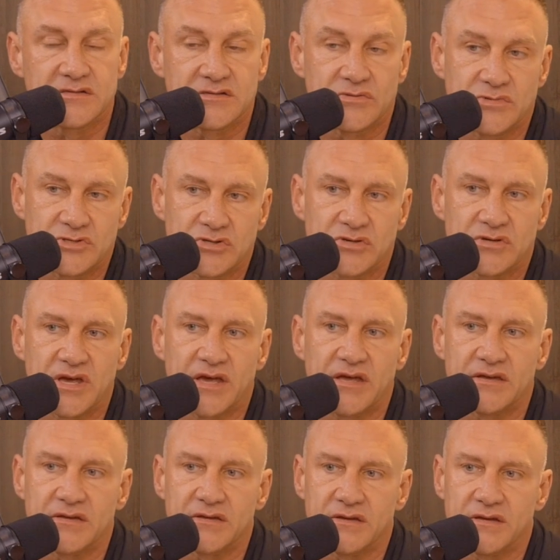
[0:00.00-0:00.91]
said, we sure
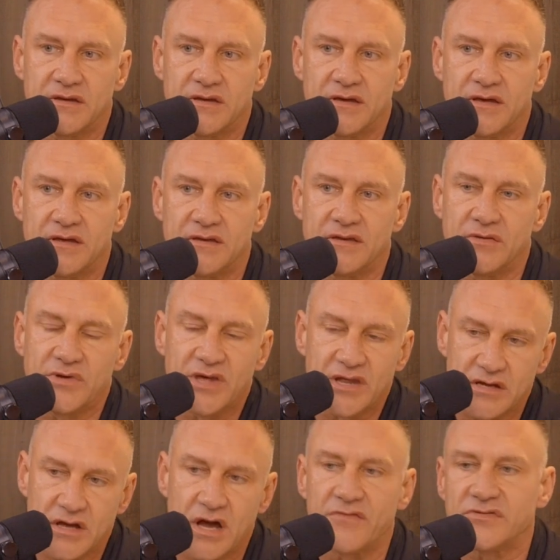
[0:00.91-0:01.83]
can. And then we
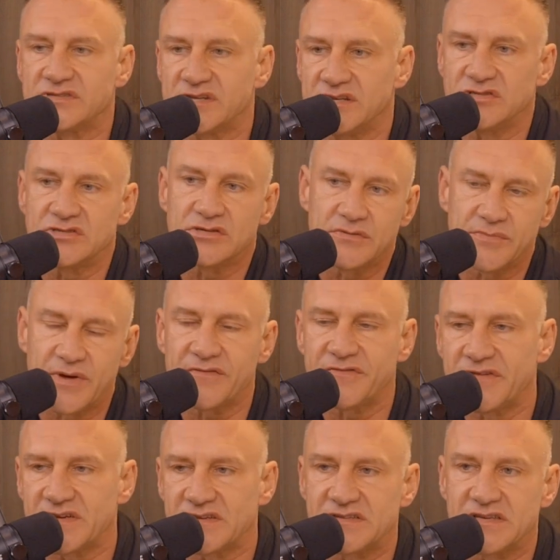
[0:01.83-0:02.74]
had a conversation about
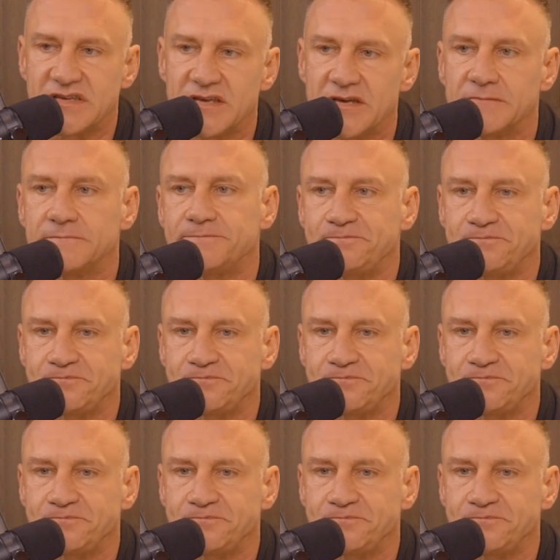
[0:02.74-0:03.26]
fixing it.